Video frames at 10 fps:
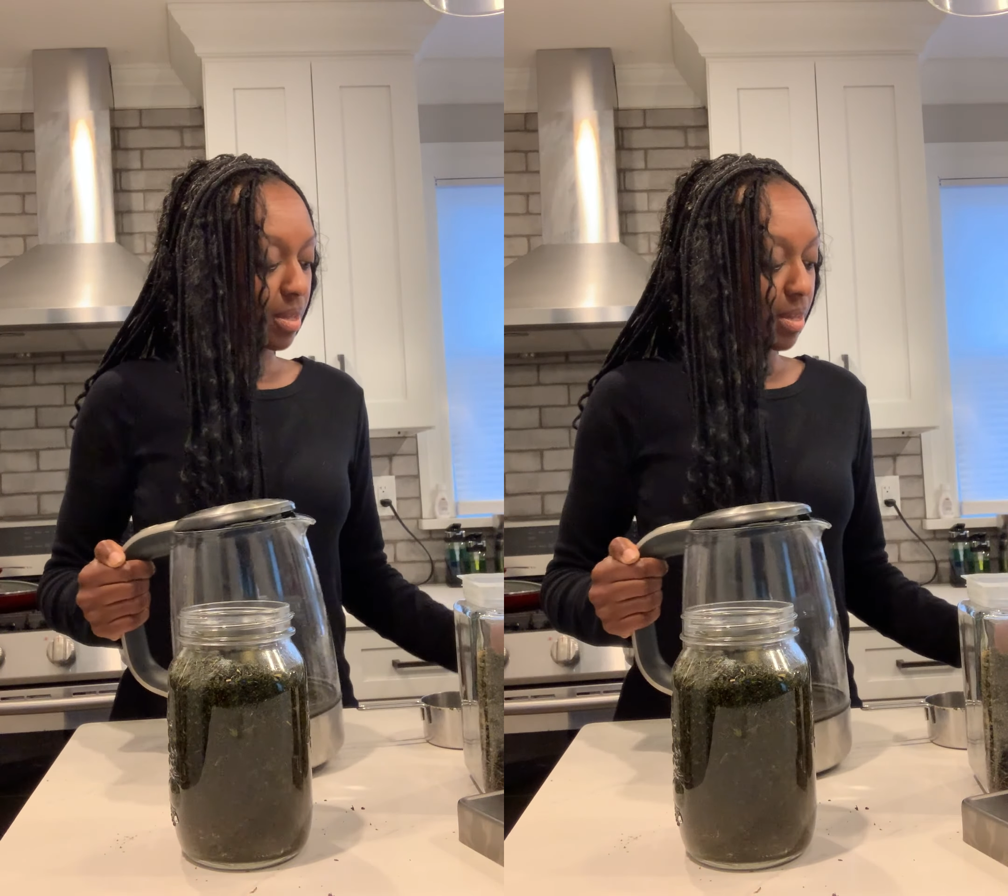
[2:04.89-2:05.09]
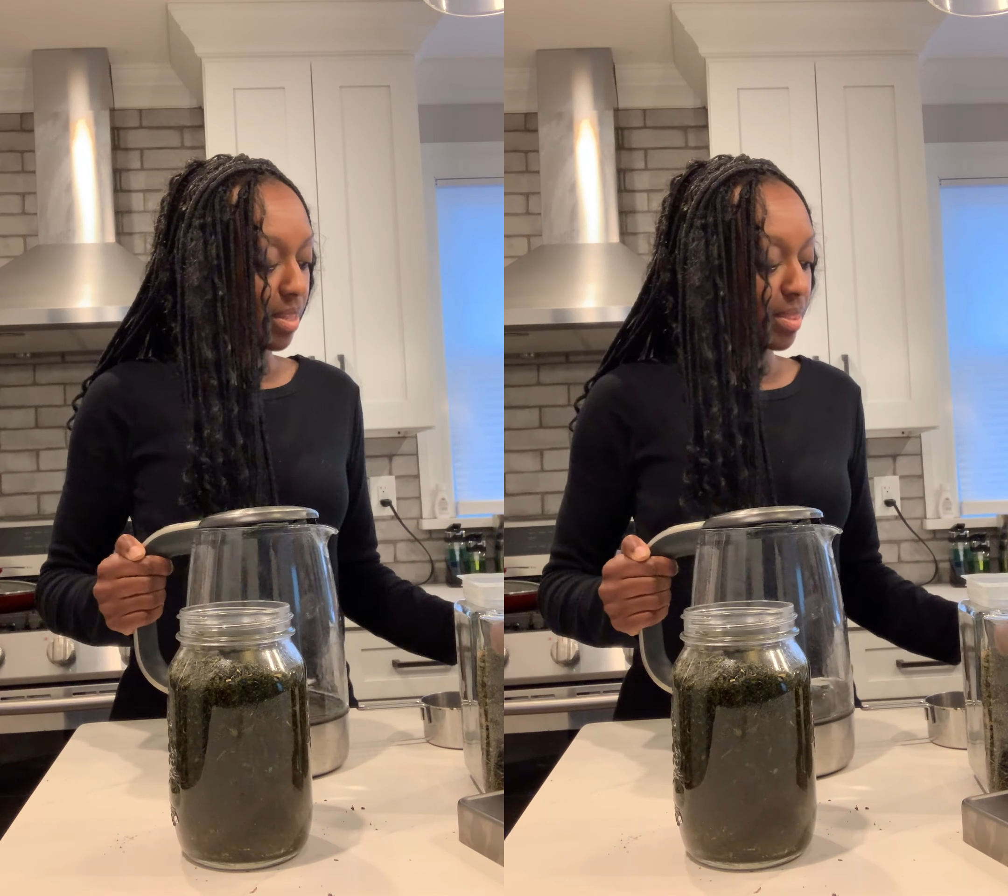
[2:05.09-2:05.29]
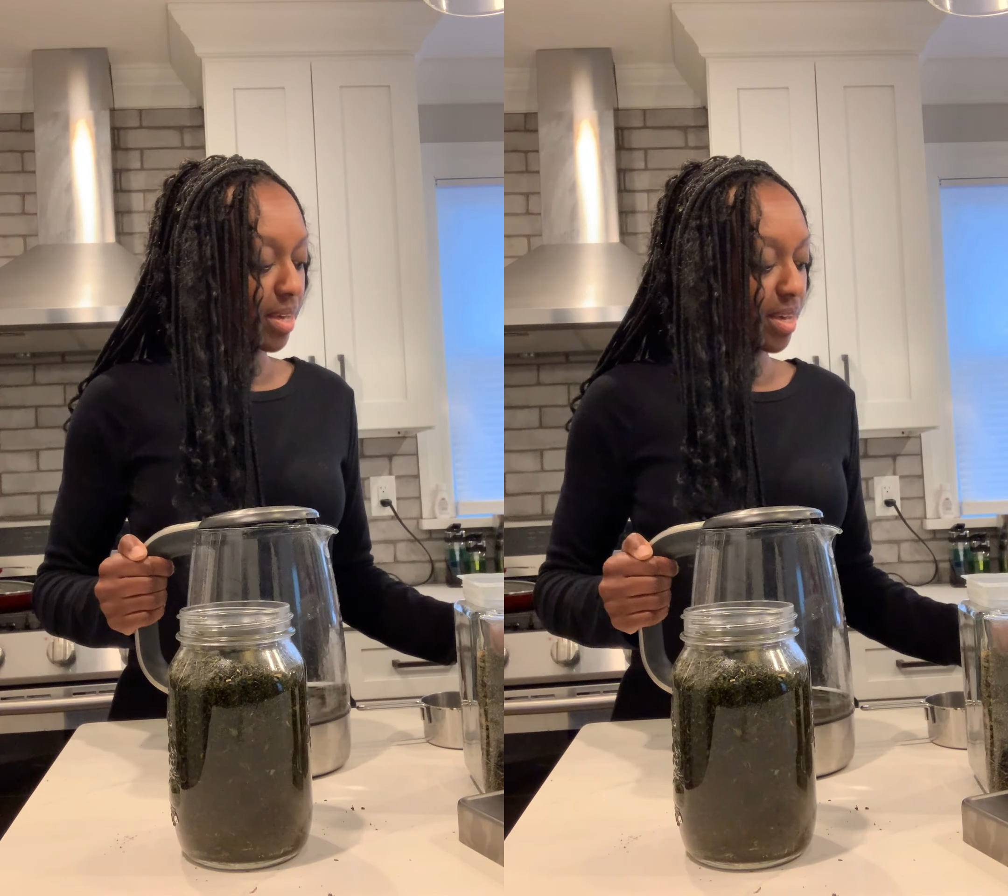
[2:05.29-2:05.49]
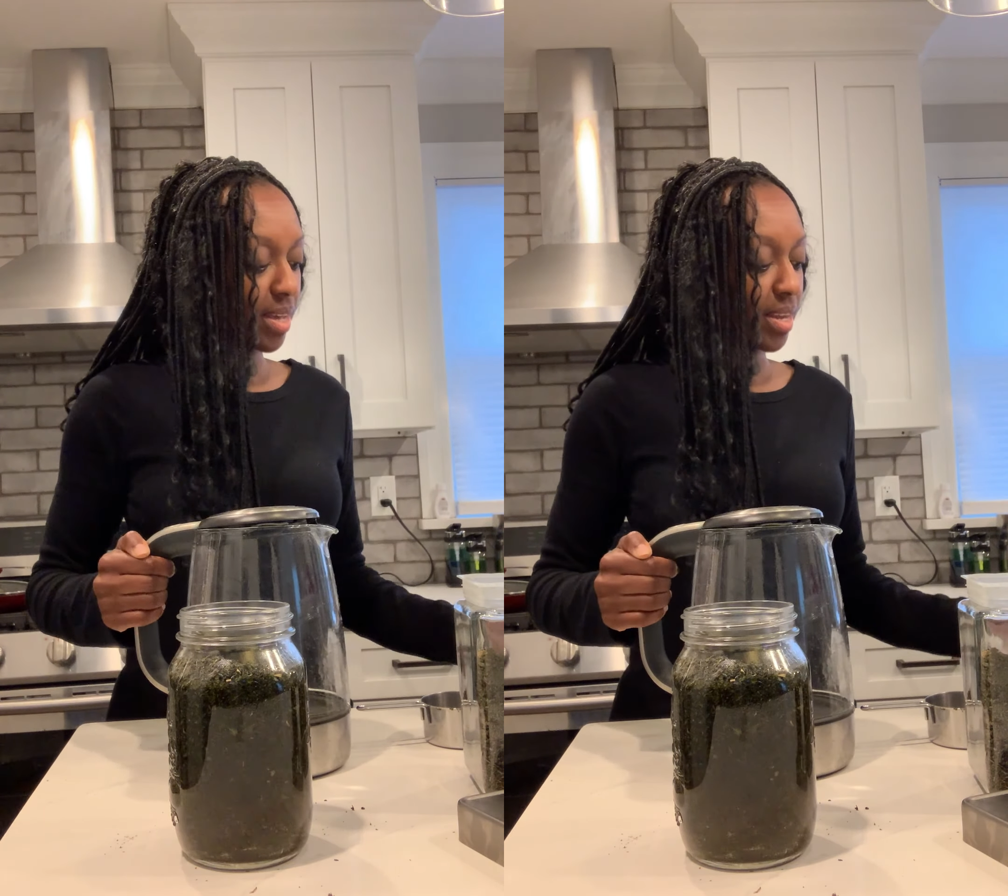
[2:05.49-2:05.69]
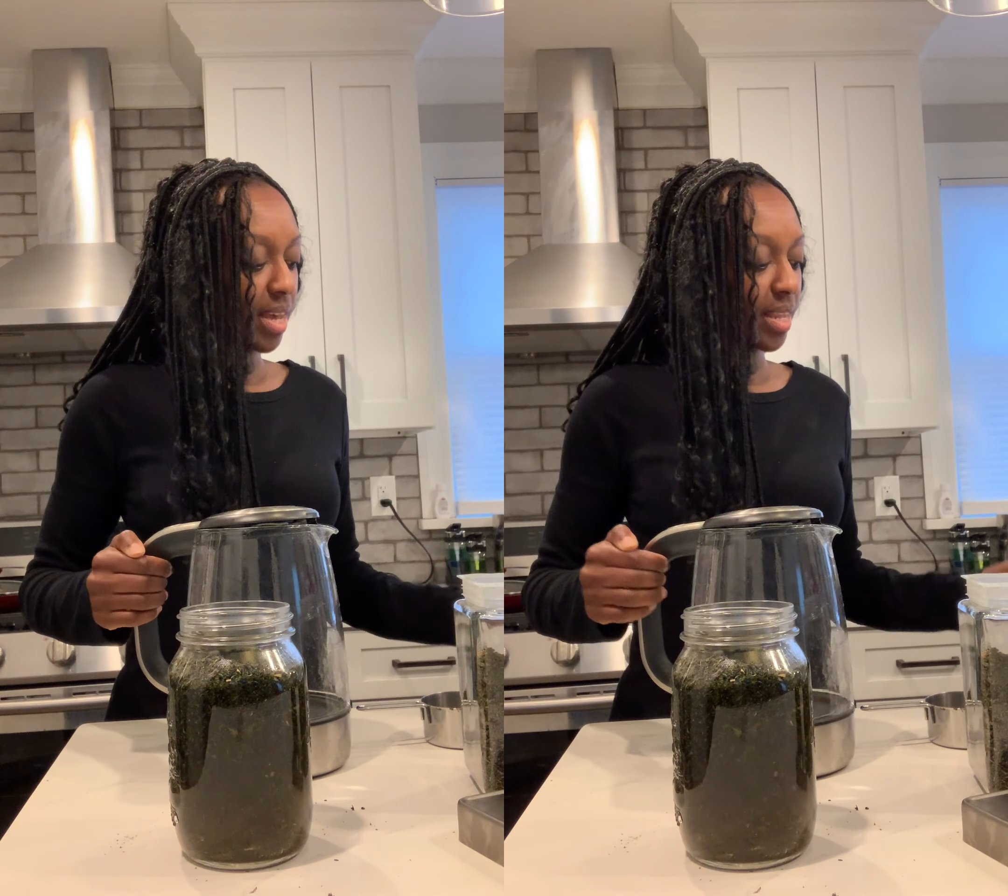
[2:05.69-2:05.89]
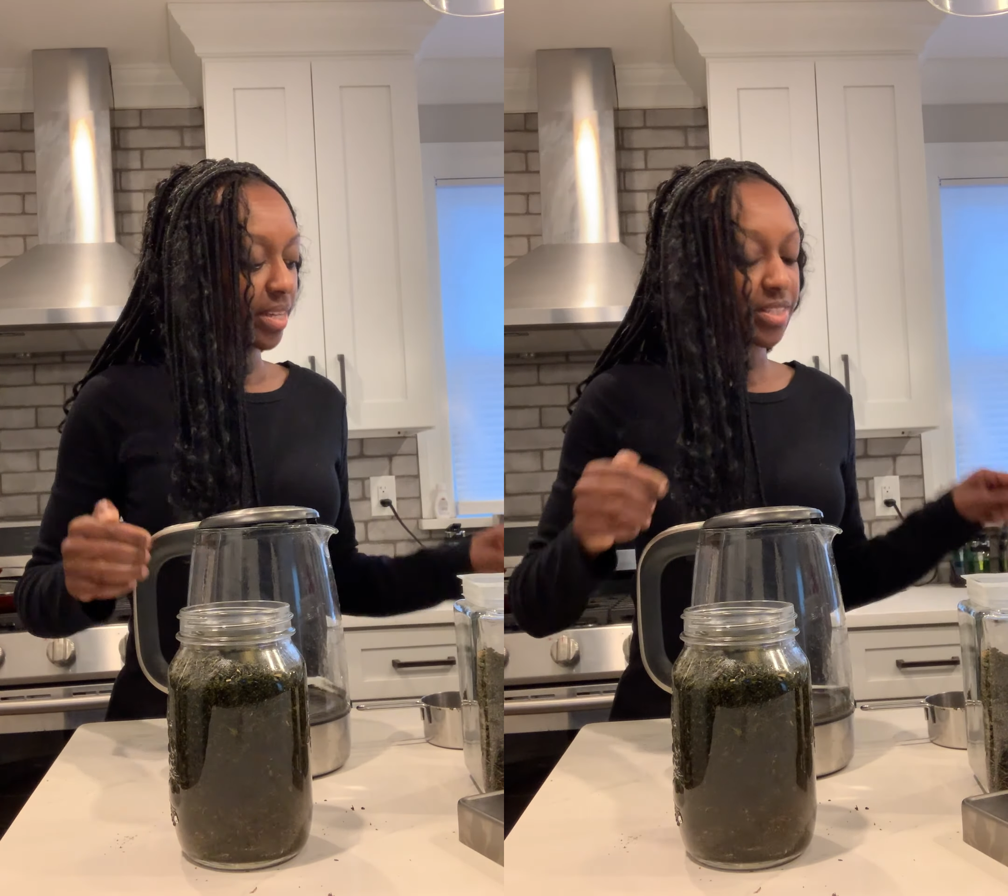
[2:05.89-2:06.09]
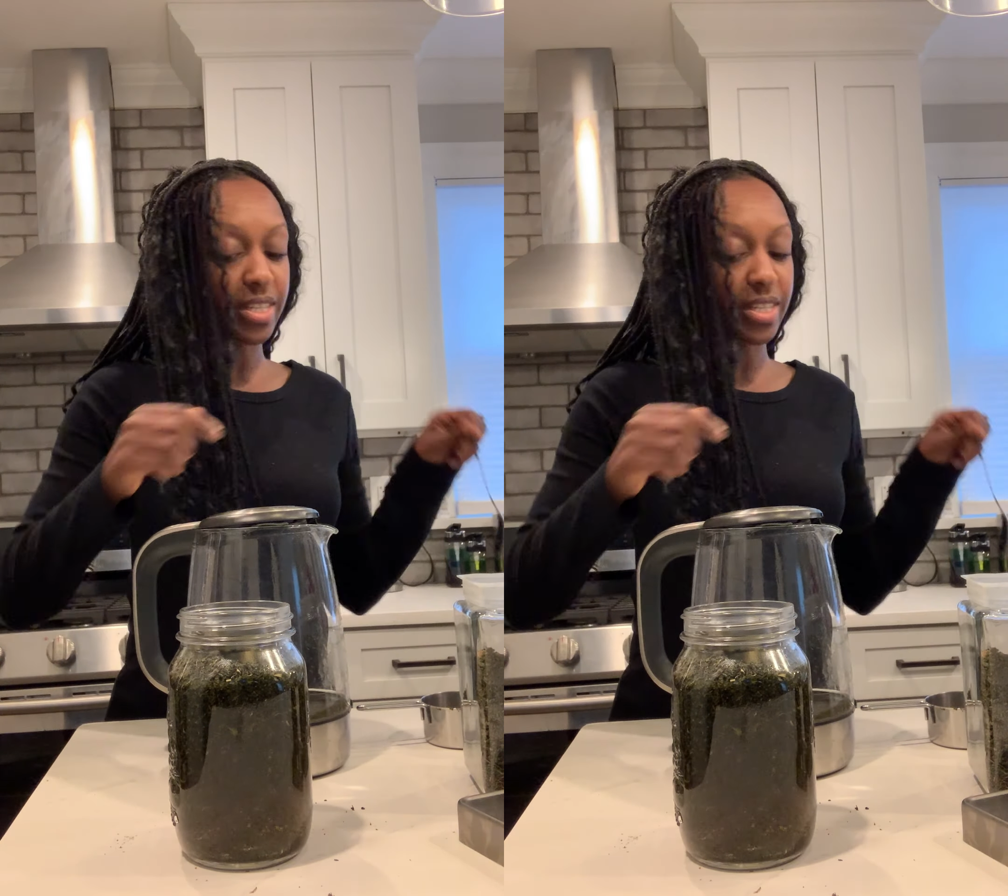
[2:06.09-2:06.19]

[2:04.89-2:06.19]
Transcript: And then I like to